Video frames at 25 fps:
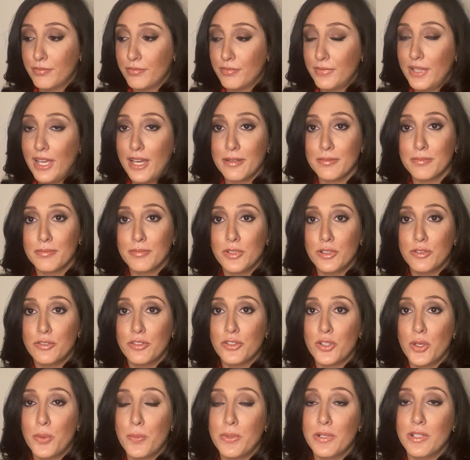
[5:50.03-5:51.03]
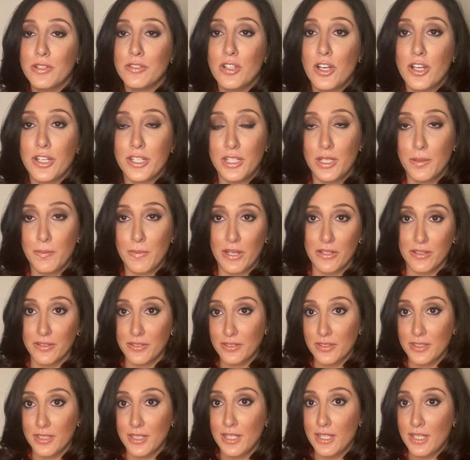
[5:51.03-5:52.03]
yeah, they're just open to talking about
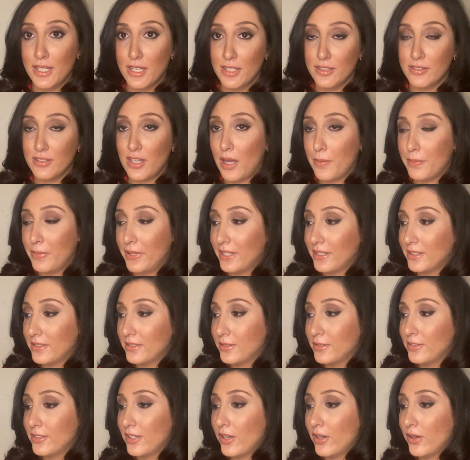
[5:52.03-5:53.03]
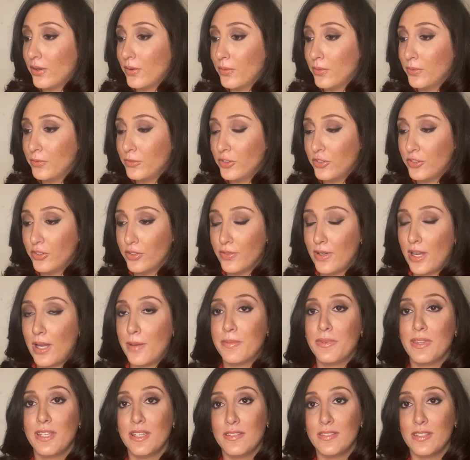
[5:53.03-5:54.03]
topics. So just to
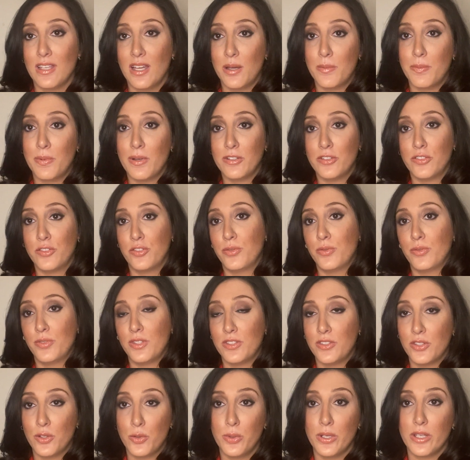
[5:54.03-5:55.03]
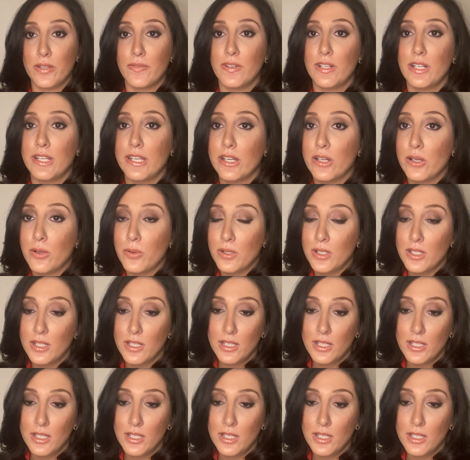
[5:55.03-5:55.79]
wrap things up, it's a quick video.